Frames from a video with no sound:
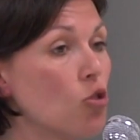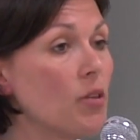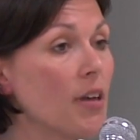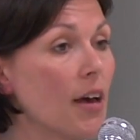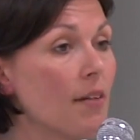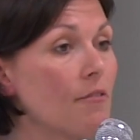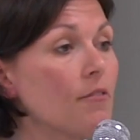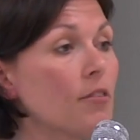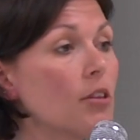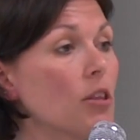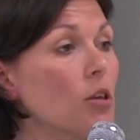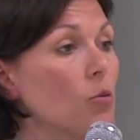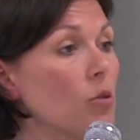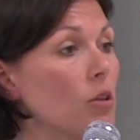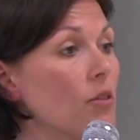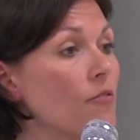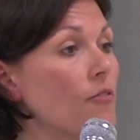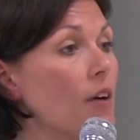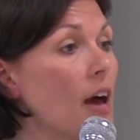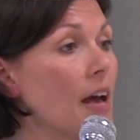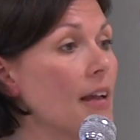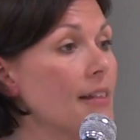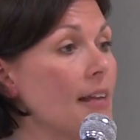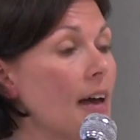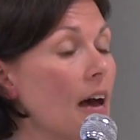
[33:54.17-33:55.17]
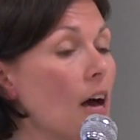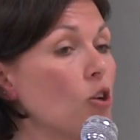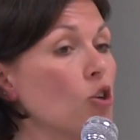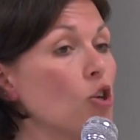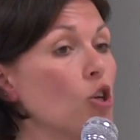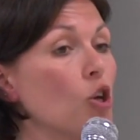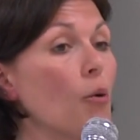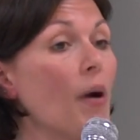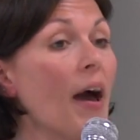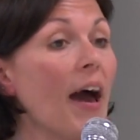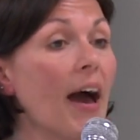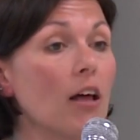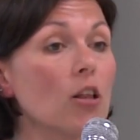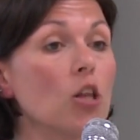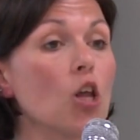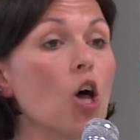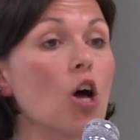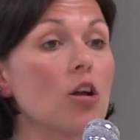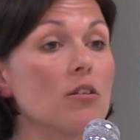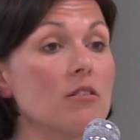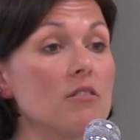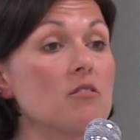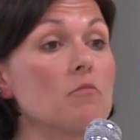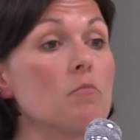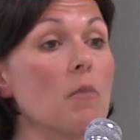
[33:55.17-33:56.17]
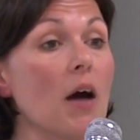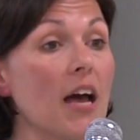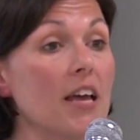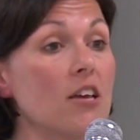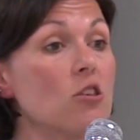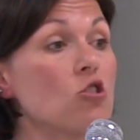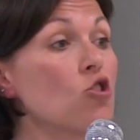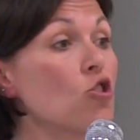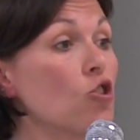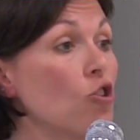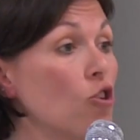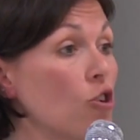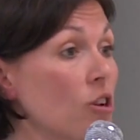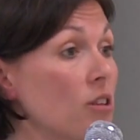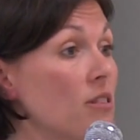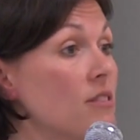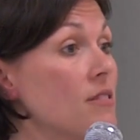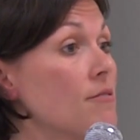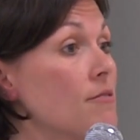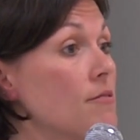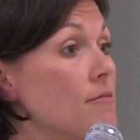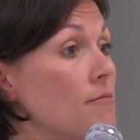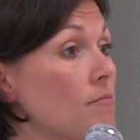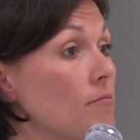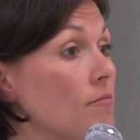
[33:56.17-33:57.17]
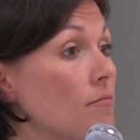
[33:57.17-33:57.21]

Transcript: definitely want to find out, how long does my insurance